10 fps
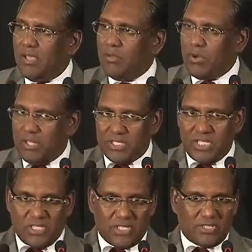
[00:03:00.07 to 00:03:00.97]
brothers
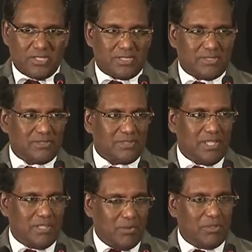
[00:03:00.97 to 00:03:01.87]
and sisters
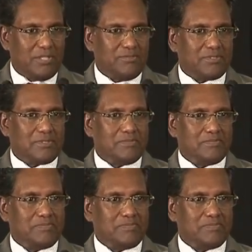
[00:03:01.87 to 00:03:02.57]
in the Maldives.